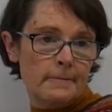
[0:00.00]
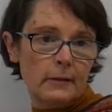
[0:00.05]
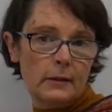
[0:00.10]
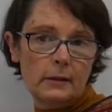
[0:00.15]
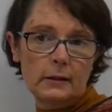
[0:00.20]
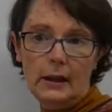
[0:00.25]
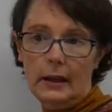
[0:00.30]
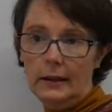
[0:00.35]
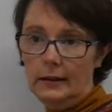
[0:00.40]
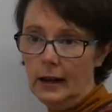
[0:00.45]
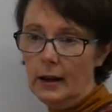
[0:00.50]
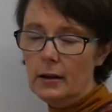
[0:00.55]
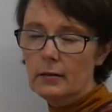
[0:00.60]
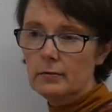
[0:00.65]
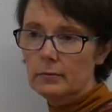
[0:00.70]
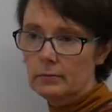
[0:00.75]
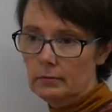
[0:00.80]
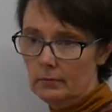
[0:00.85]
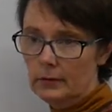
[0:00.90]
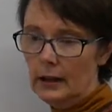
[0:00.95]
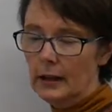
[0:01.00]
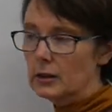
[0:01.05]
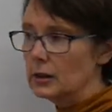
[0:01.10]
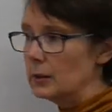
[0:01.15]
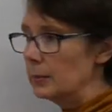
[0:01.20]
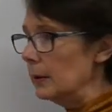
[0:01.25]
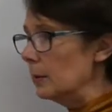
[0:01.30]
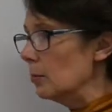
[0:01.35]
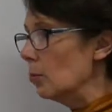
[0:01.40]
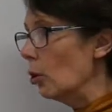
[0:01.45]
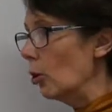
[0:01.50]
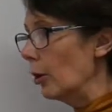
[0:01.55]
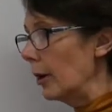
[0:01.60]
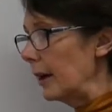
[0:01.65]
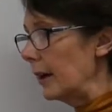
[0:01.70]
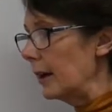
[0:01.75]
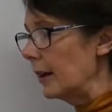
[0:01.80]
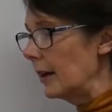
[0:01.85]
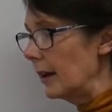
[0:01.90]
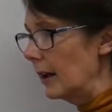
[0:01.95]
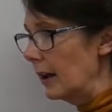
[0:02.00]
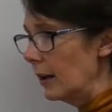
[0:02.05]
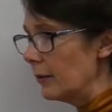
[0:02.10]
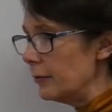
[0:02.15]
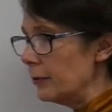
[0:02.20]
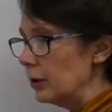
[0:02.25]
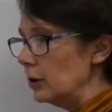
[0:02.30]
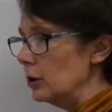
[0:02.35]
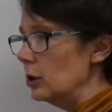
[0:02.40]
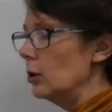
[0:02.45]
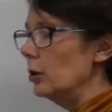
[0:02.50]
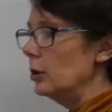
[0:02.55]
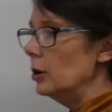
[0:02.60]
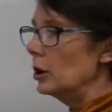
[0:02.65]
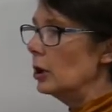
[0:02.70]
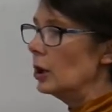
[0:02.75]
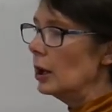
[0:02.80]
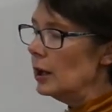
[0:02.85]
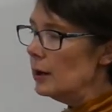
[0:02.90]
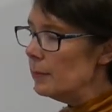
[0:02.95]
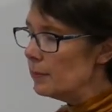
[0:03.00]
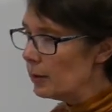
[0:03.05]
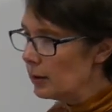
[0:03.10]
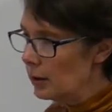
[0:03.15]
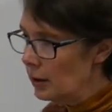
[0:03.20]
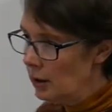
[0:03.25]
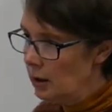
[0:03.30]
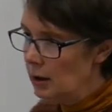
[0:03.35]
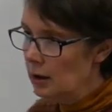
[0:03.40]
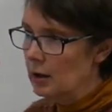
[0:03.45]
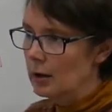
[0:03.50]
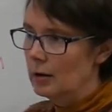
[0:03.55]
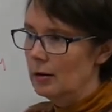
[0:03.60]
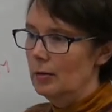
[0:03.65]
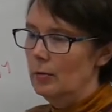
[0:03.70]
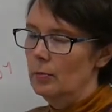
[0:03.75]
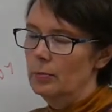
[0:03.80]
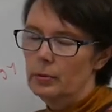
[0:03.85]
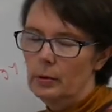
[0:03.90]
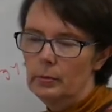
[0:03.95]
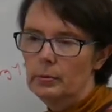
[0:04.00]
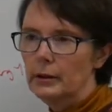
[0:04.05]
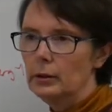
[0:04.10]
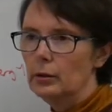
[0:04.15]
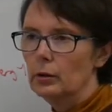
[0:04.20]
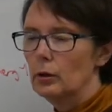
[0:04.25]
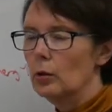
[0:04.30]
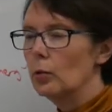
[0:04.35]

then that's a bit more effort. You've got to keep, probably not a